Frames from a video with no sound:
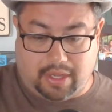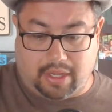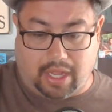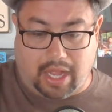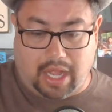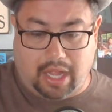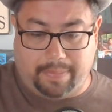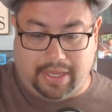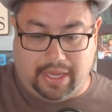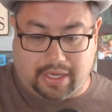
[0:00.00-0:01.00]
all
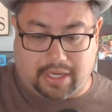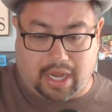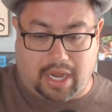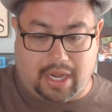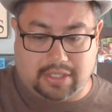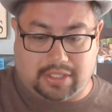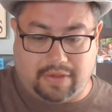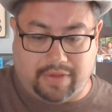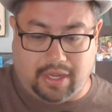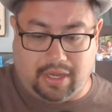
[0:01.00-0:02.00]
because
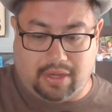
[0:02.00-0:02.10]
of your